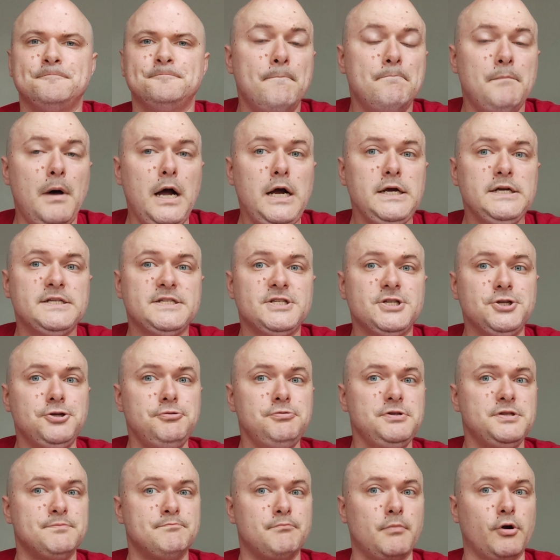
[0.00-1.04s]
Monks
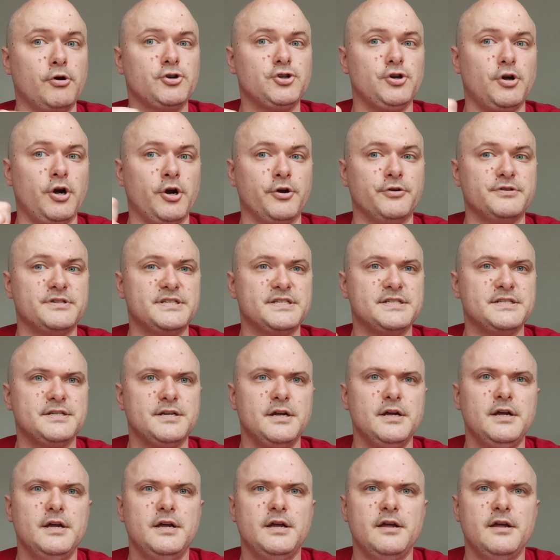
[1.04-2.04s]
use martial arts.